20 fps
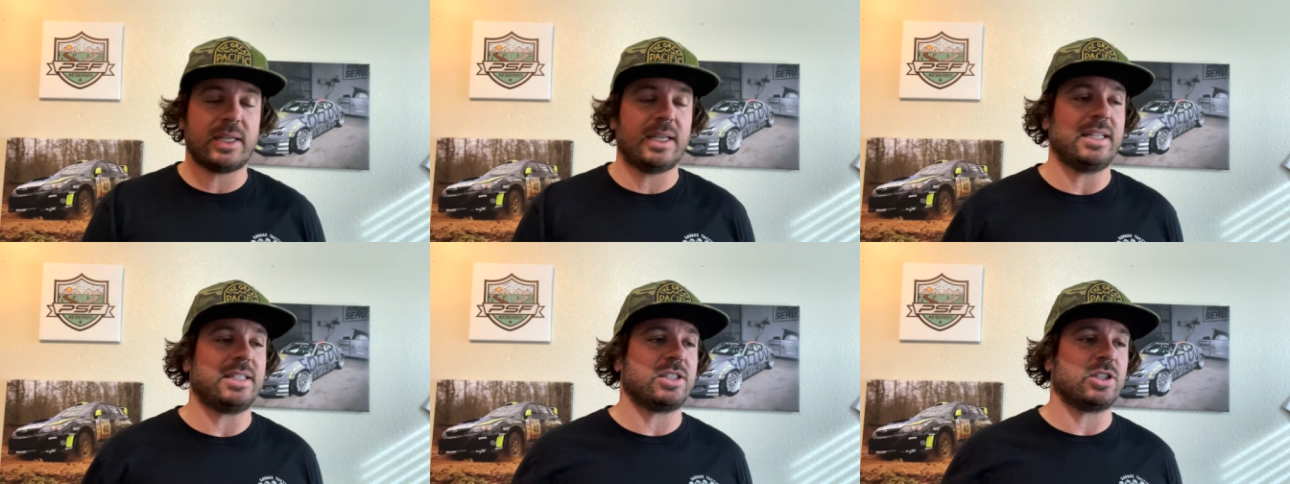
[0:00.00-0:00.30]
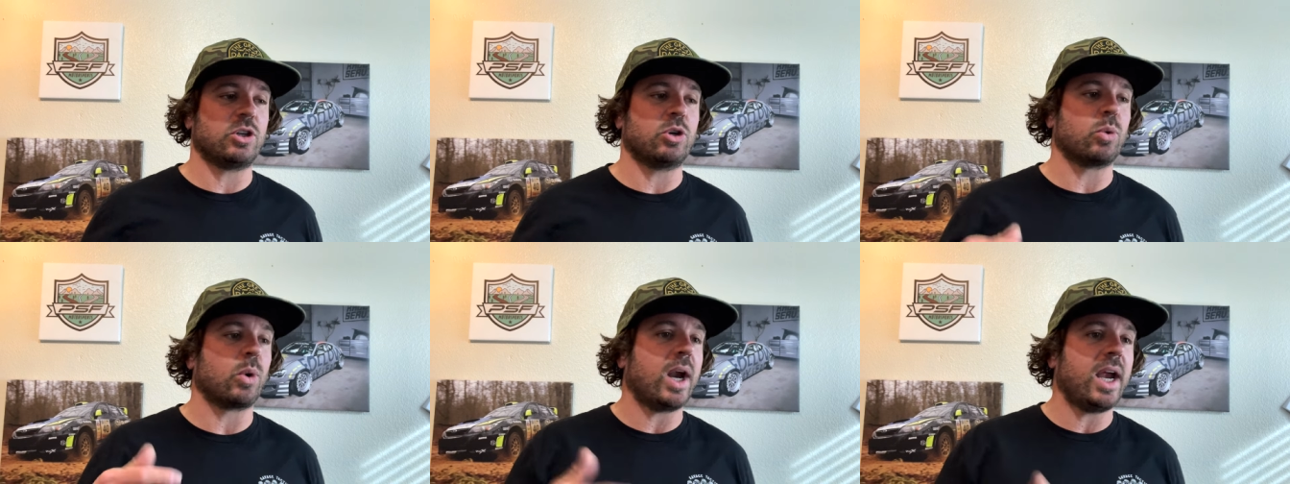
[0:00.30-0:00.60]
It's
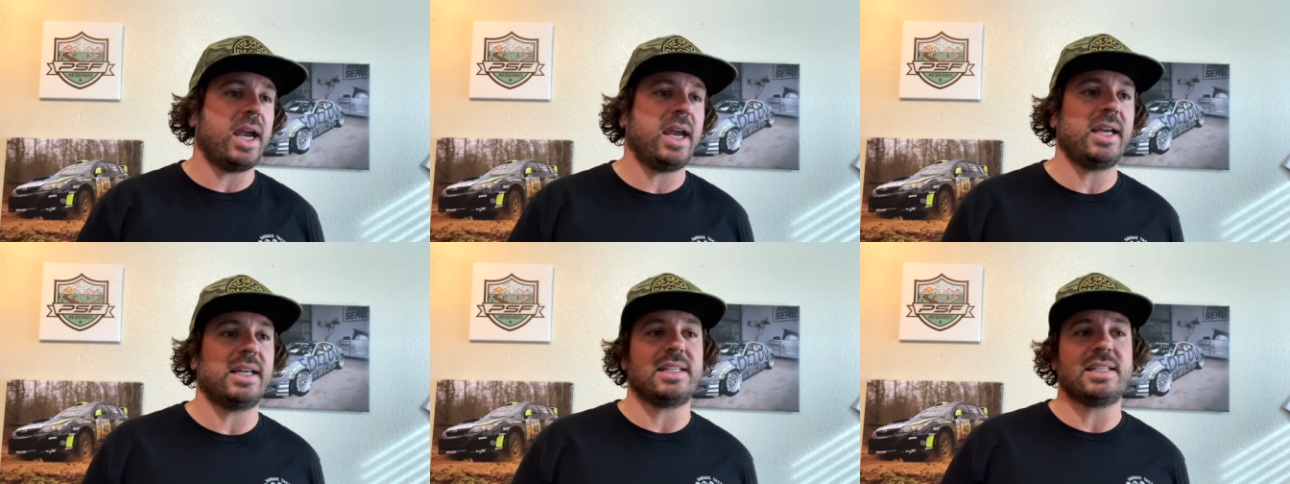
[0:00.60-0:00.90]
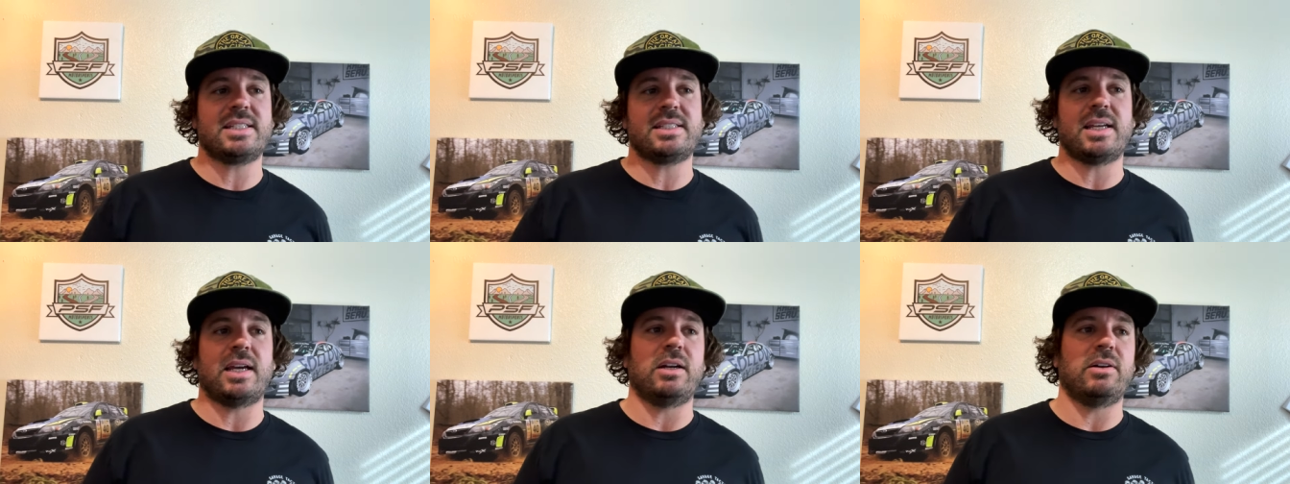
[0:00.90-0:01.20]
gray
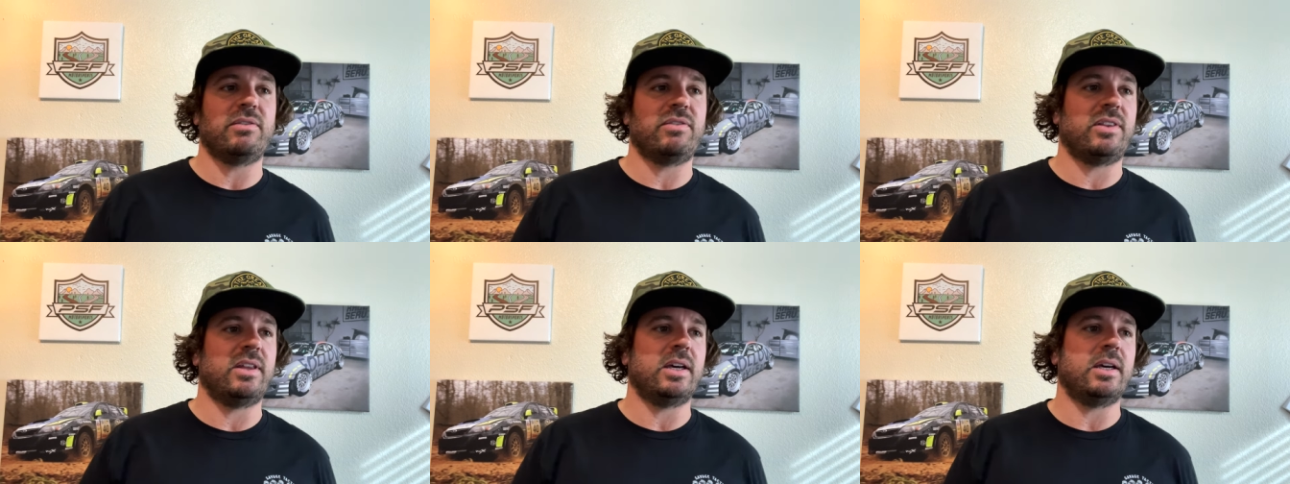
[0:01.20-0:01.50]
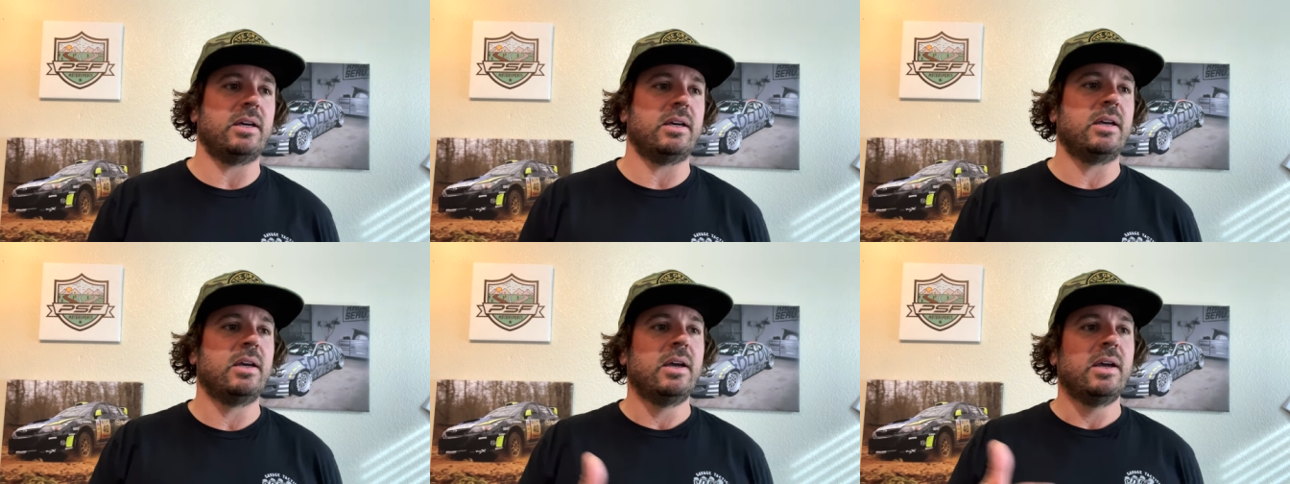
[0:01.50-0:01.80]
instead of
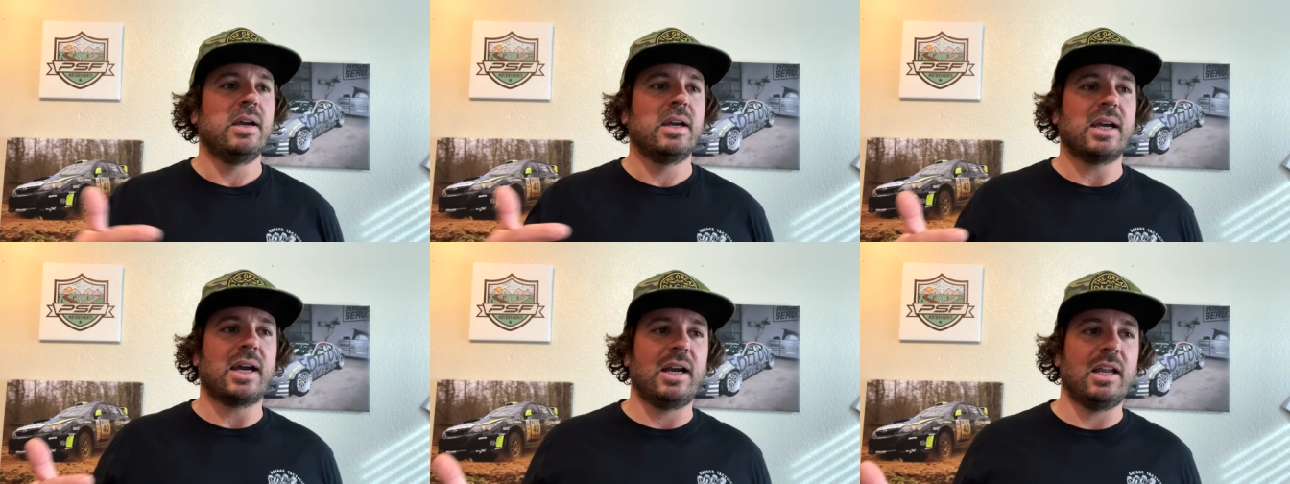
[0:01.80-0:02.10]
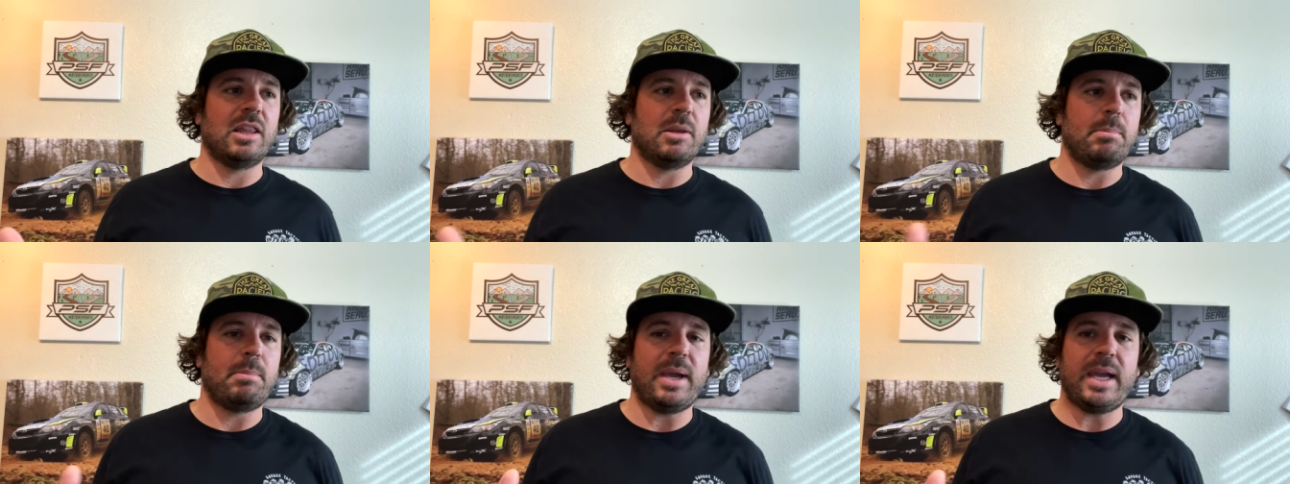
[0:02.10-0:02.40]
the kind
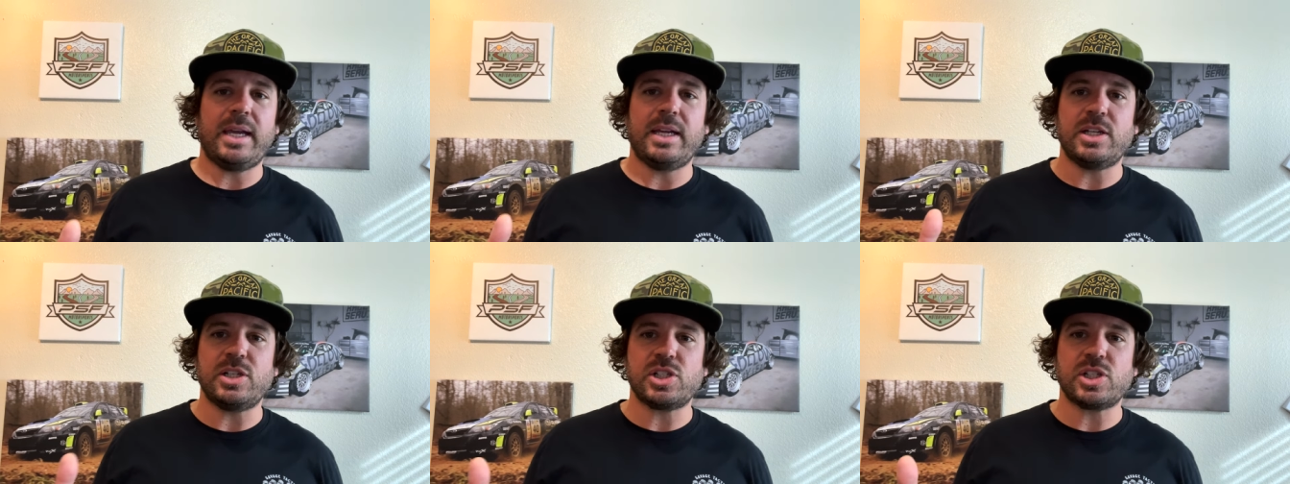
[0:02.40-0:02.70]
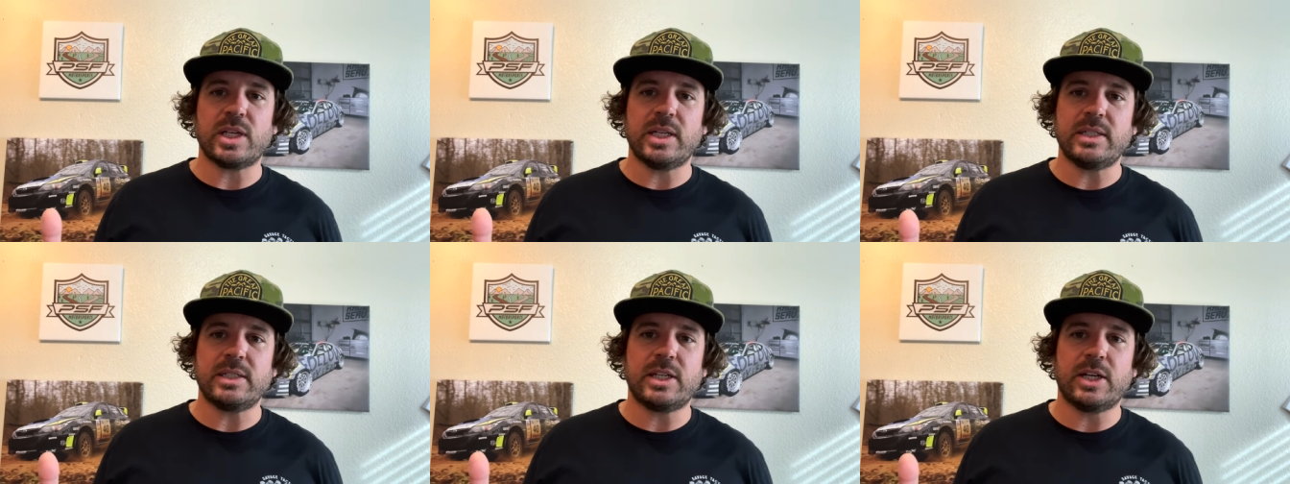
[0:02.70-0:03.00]
of the beige
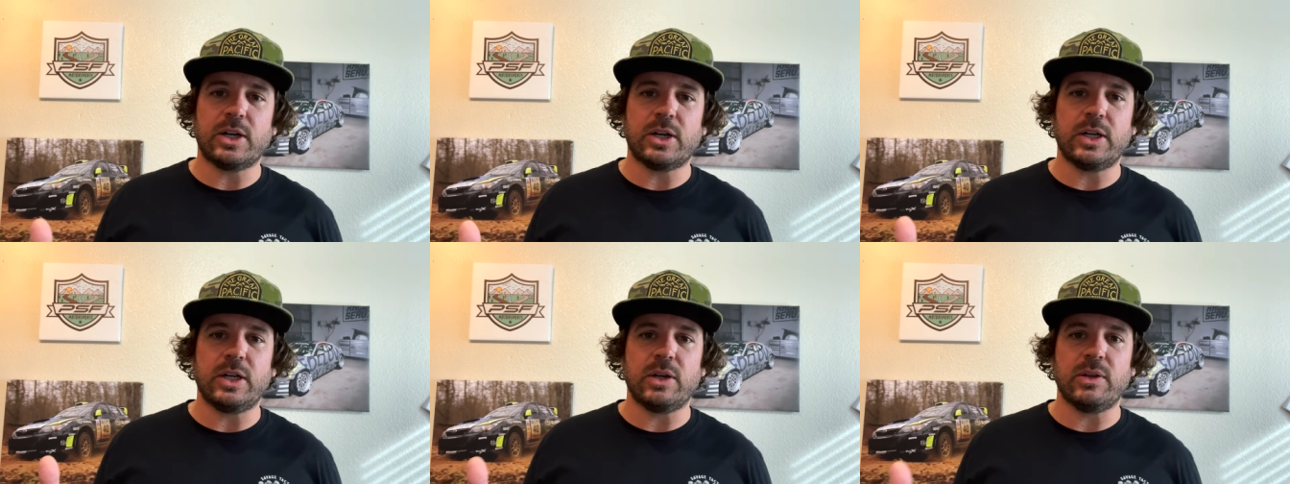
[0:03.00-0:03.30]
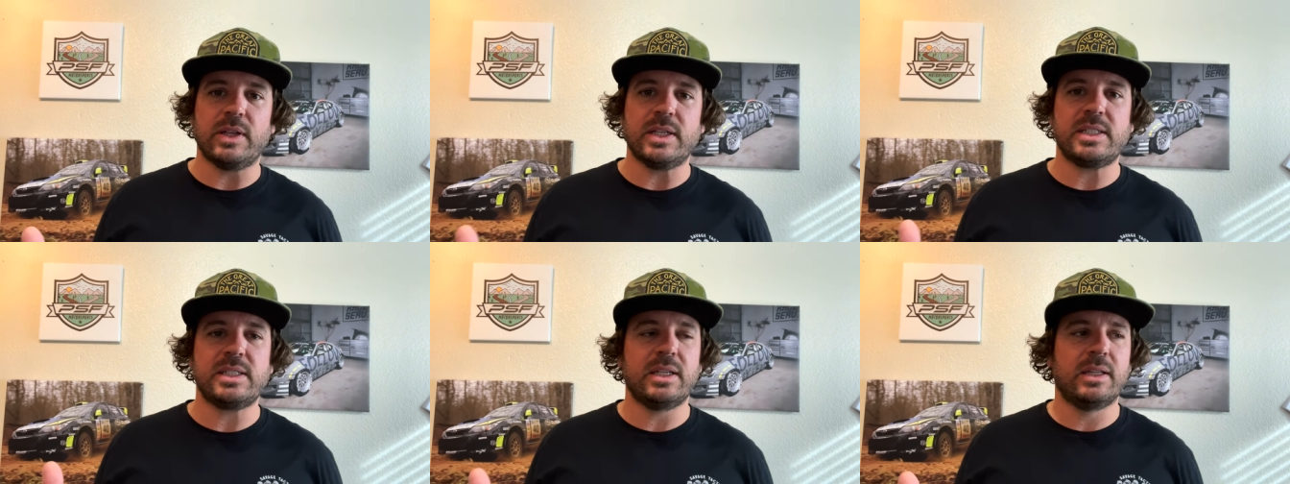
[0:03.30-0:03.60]
interior
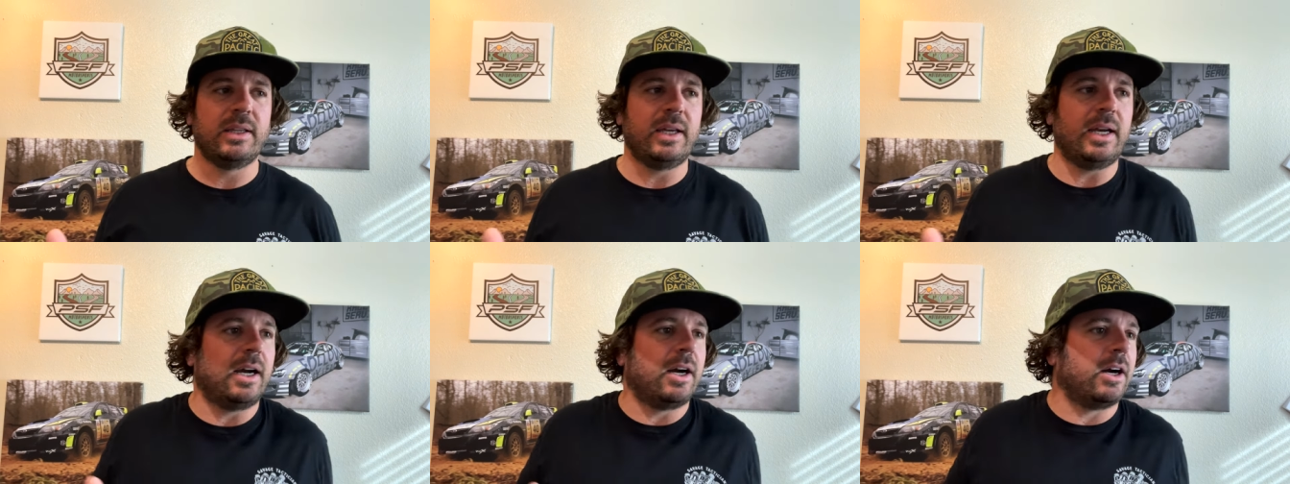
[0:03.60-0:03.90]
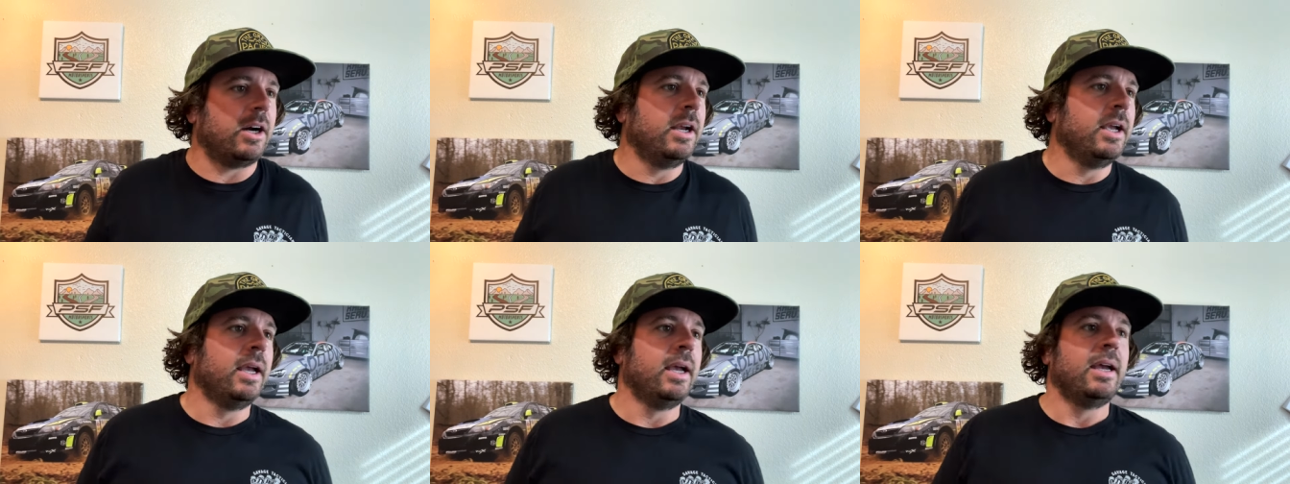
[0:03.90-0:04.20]
that's in
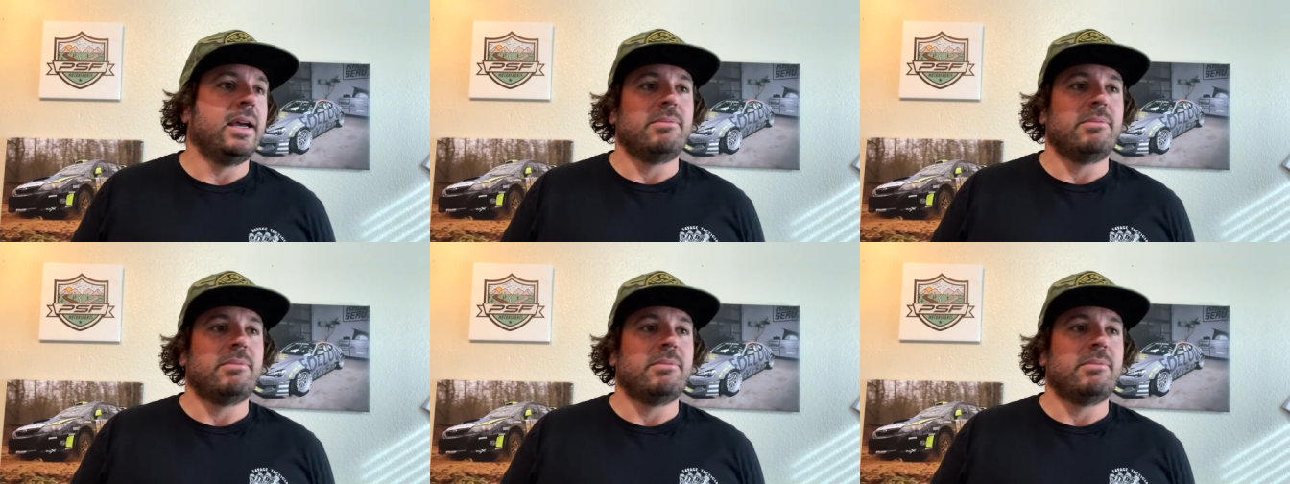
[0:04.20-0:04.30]
there.